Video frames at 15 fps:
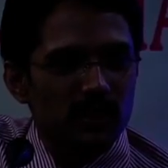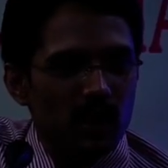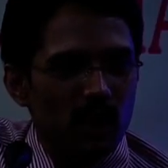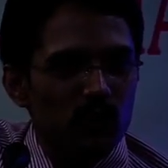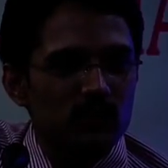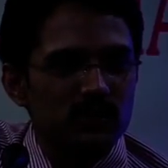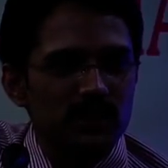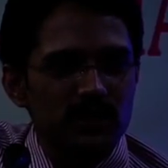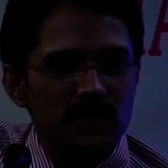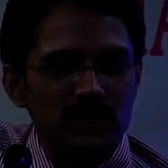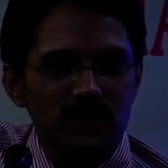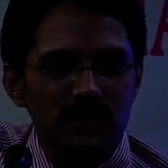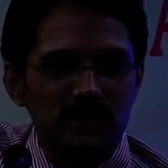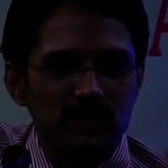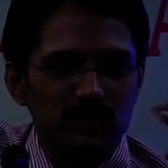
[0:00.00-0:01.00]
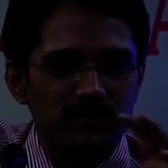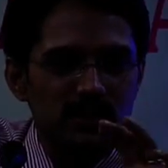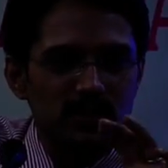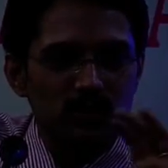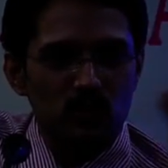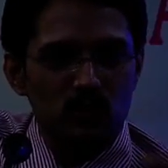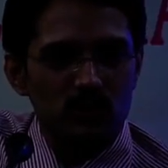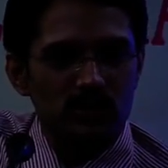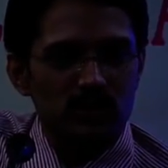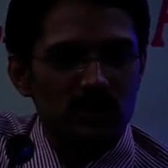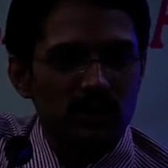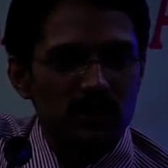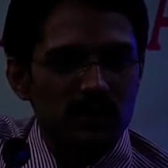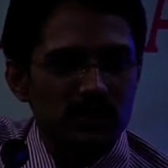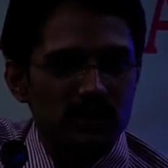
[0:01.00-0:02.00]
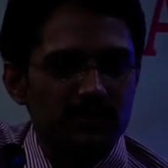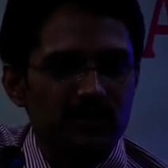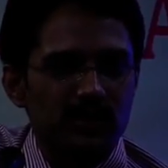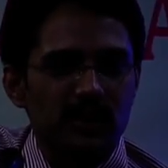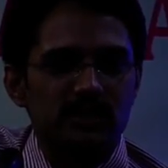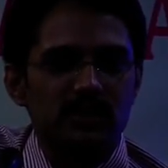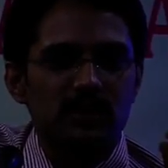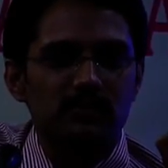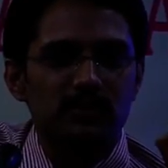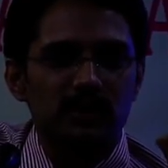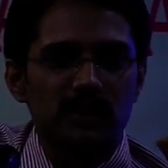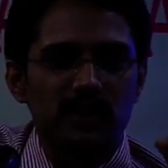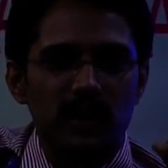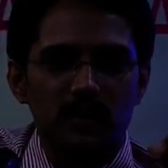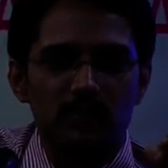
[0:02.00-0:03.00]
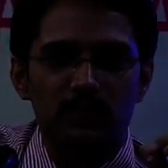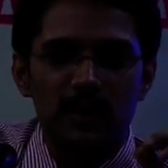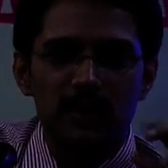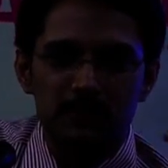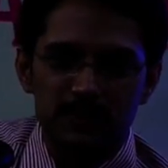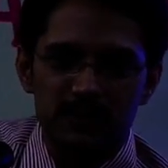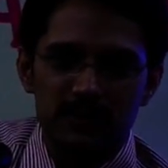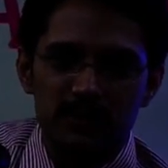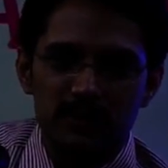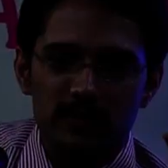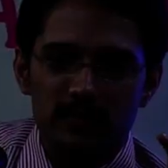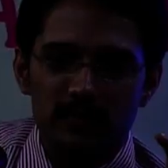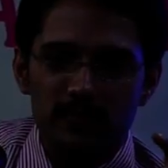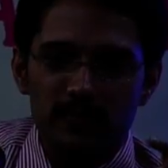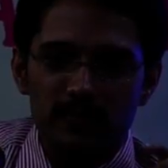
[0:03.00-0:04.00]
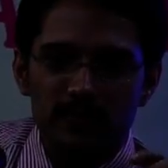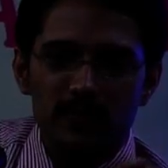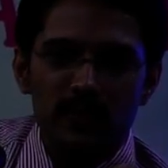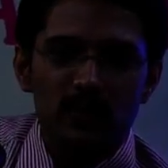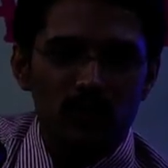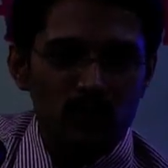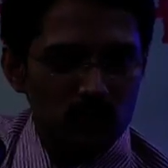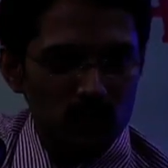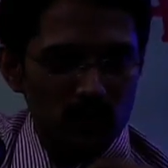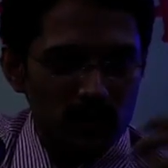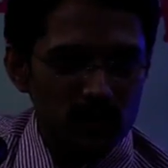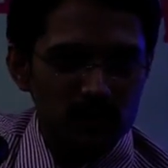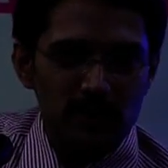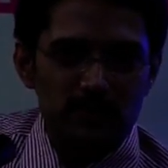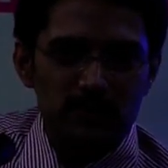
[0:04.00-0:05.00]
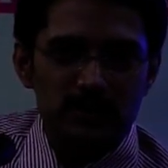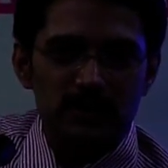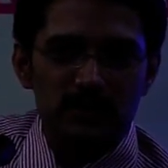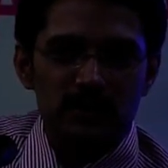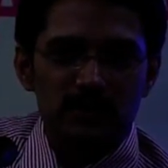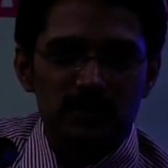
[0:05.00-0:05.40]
Outside designs of the goods. Say for example, there are pipes, water pipes.